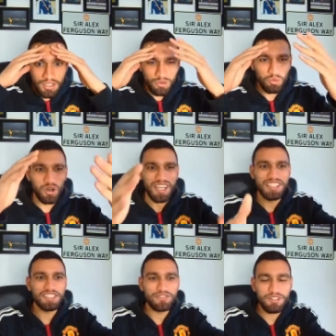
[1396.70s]
What?
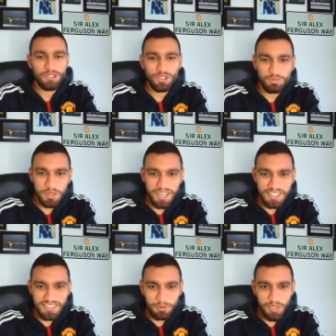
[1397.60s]
Interference of play?
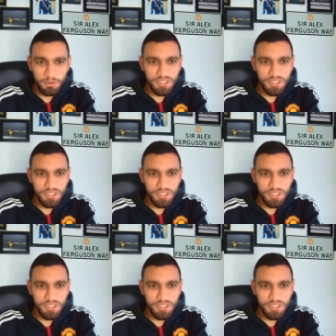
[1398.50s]
Is that what they were